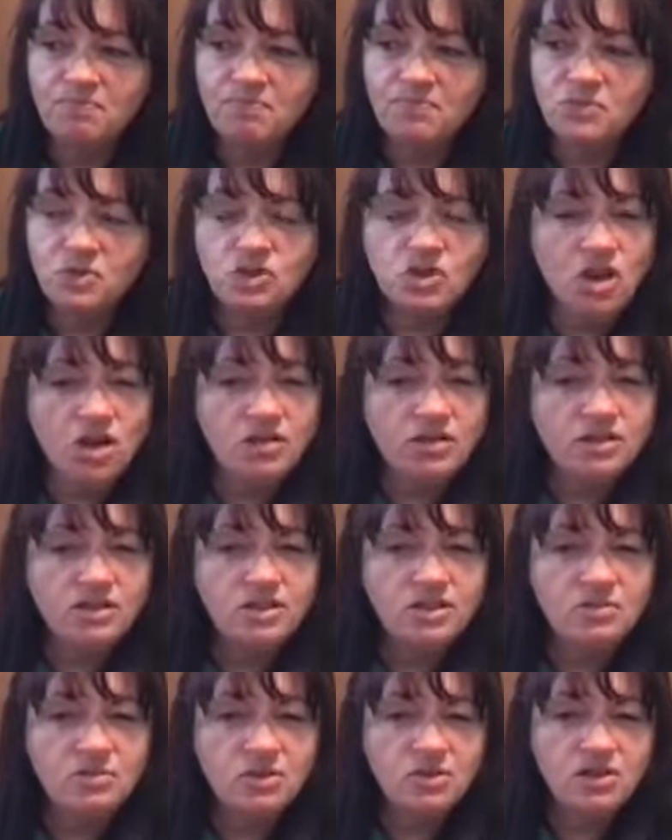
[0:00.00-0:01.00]
chocolate
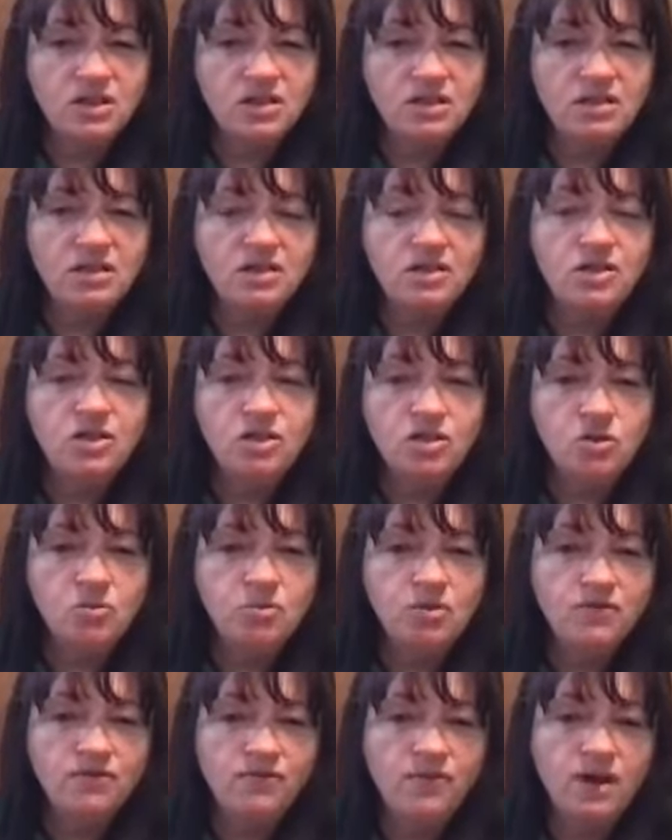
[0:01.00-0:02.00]
chip cookie that you
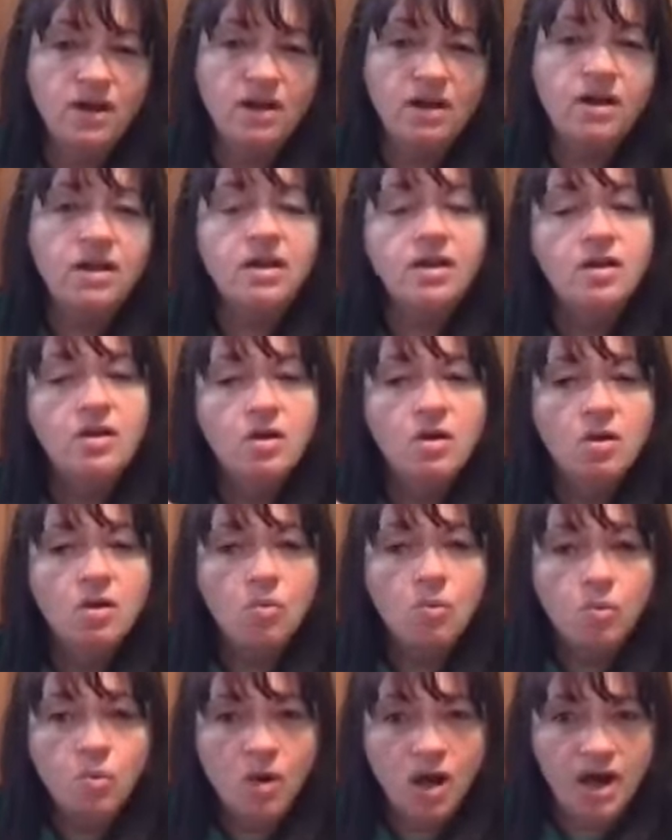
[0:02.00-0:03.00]
prefer?
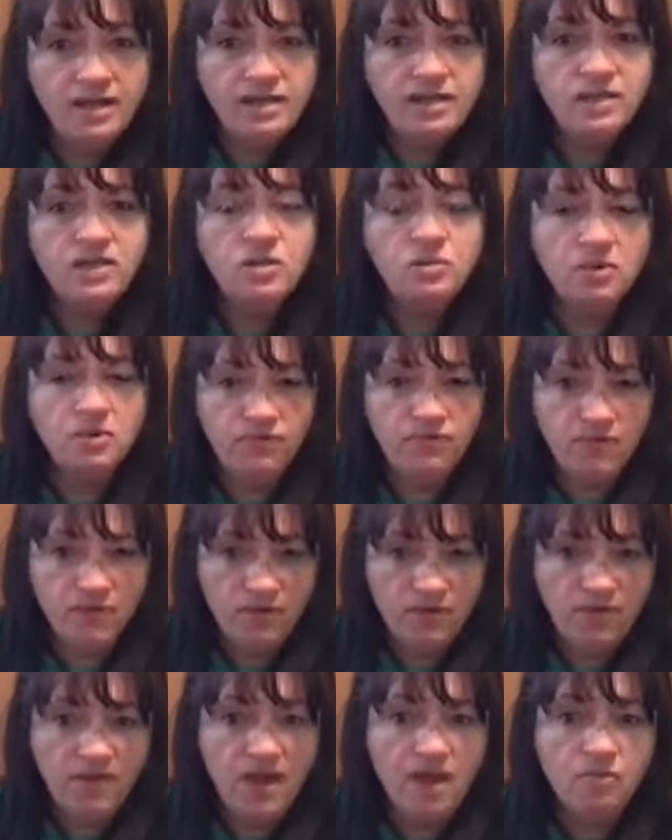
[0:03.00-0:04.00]
Why do you prefer
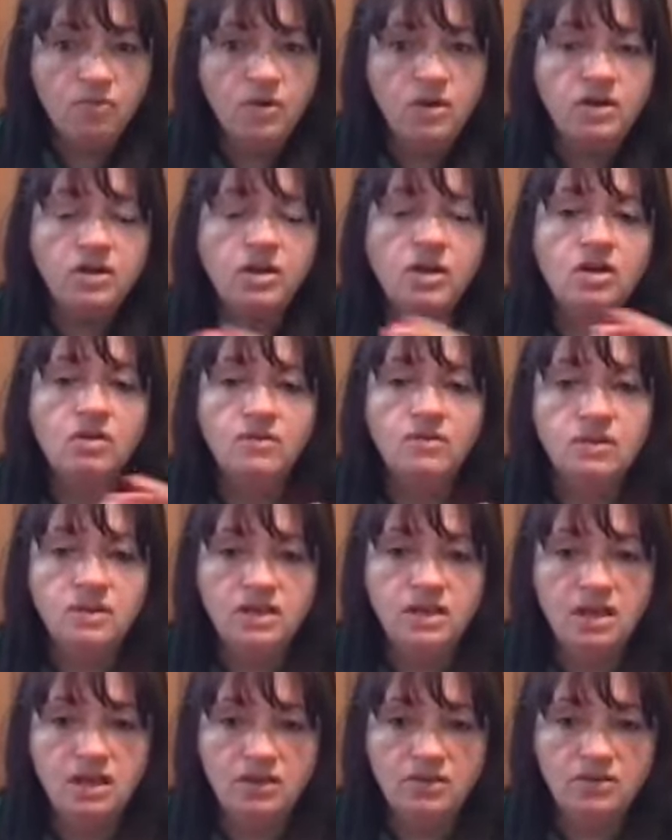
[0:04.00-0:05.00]
that one over
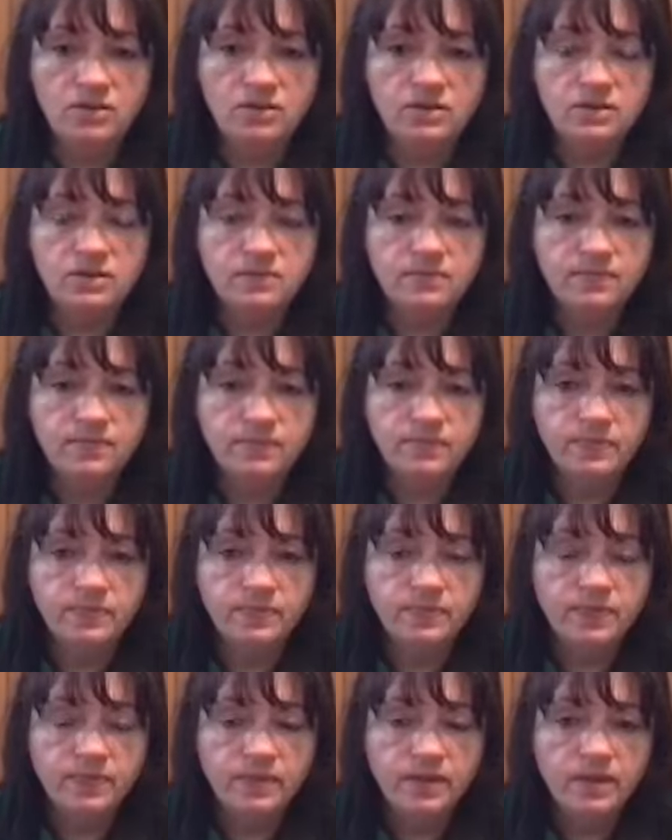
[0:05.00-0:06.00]
the others?
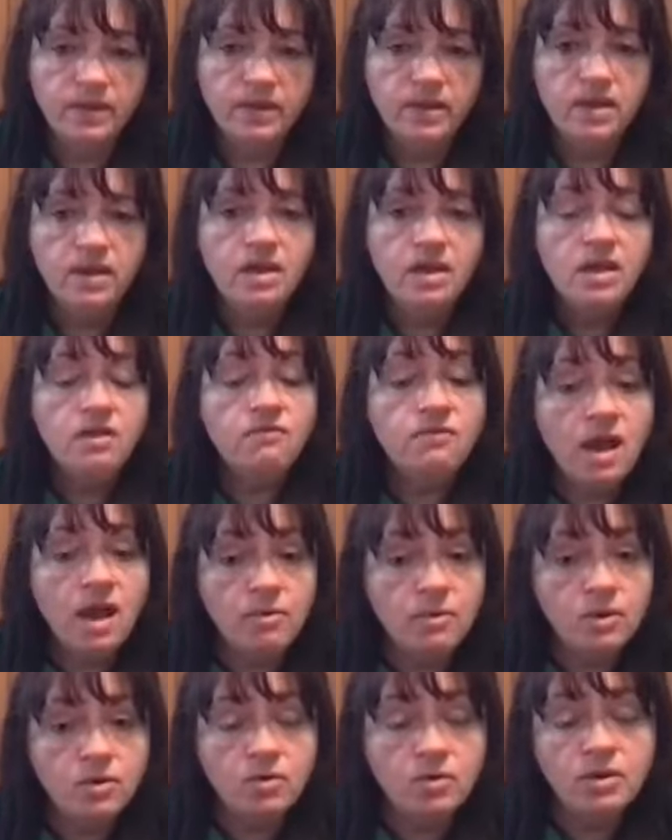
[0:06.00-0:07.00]
If I
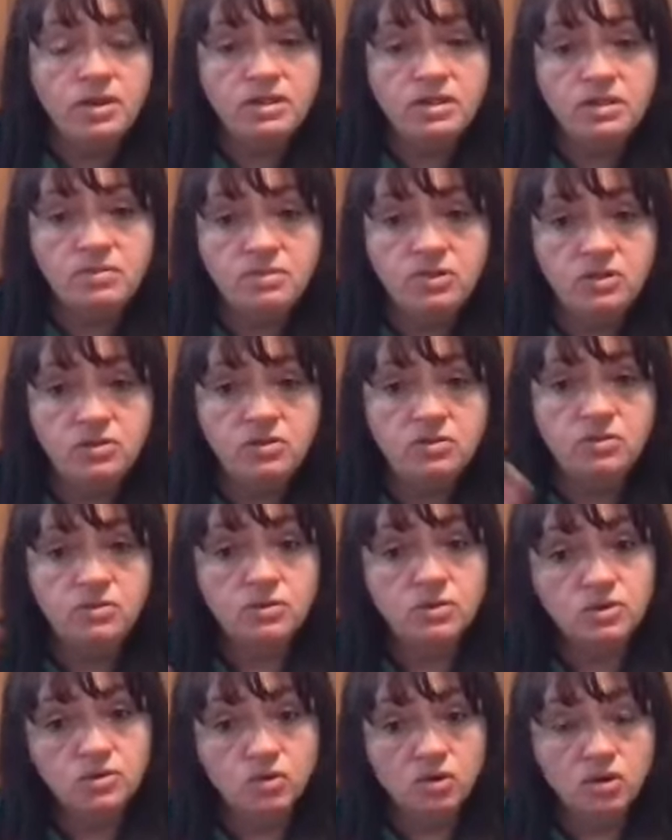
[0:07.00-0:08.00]
were going to do
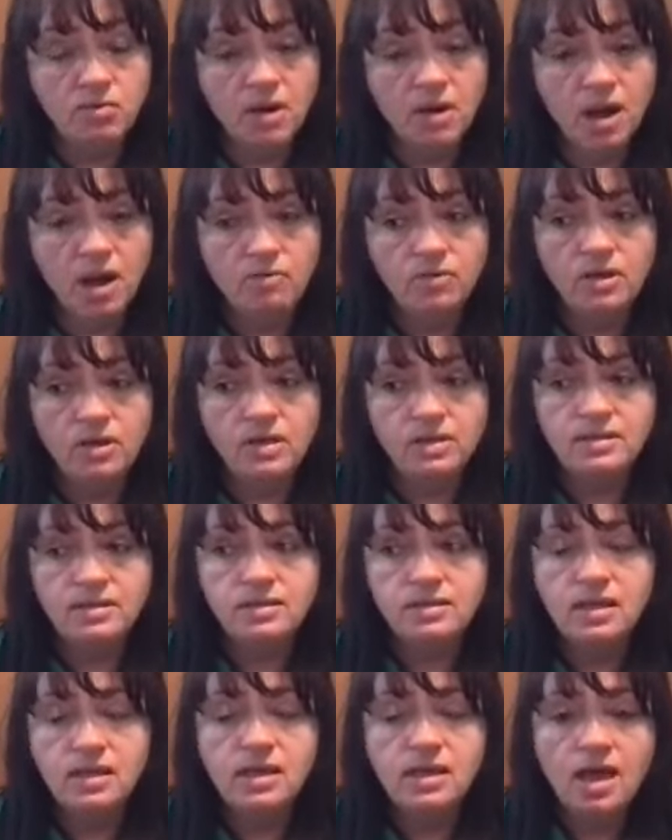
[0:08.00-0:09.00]
store-bought
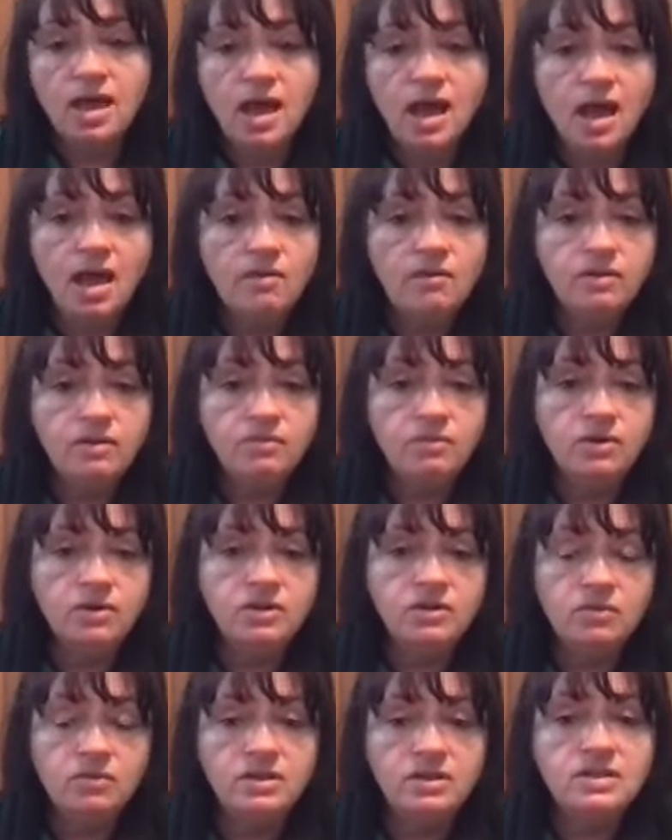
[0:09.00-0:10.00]
ones, I would want
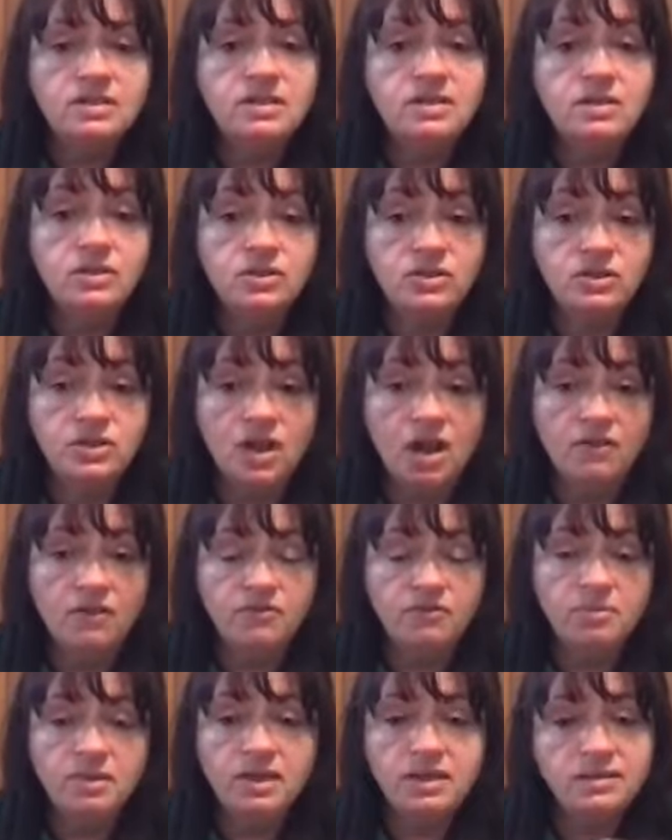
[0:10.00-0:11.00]
the ones that are
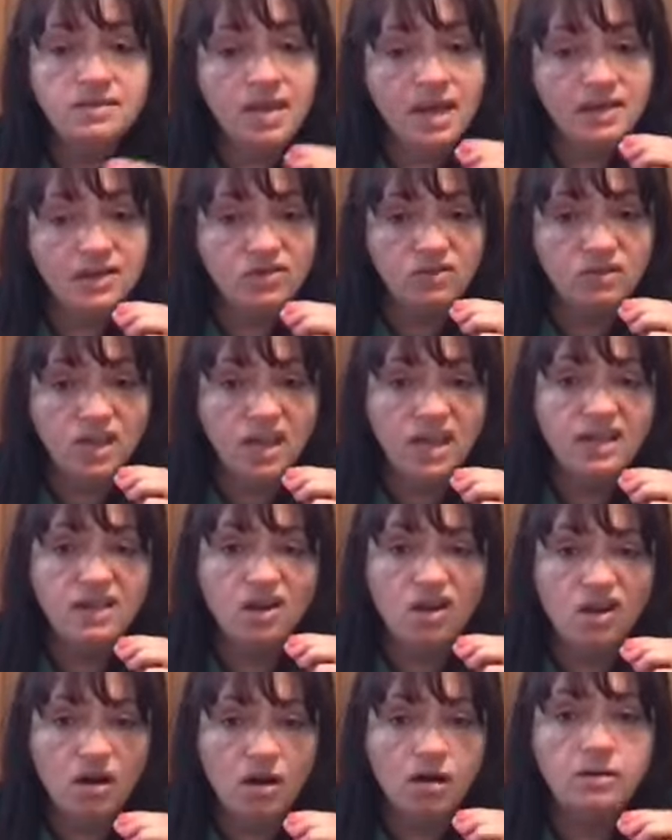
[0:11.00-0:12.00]
soft because I don't like
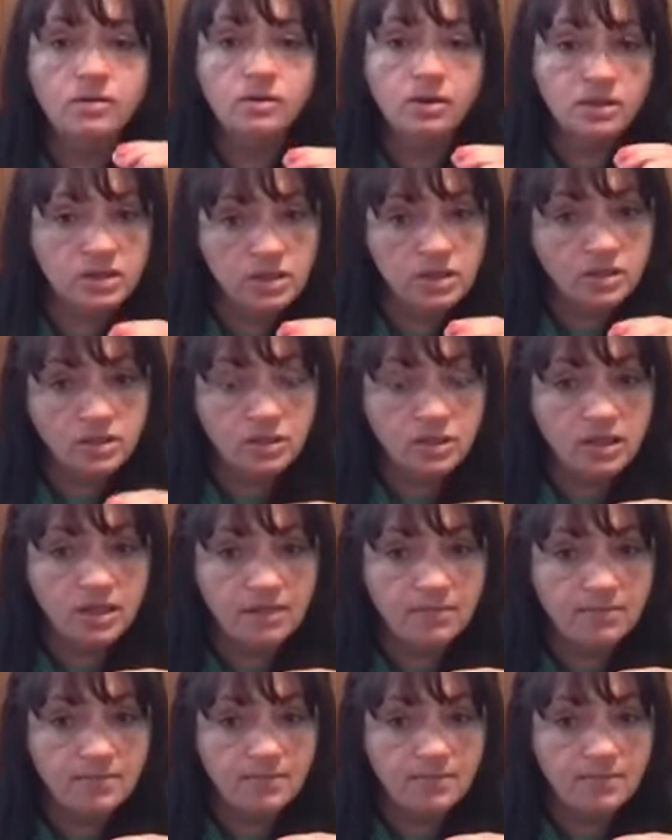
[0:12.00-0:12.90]
a hard, crunchy cookie.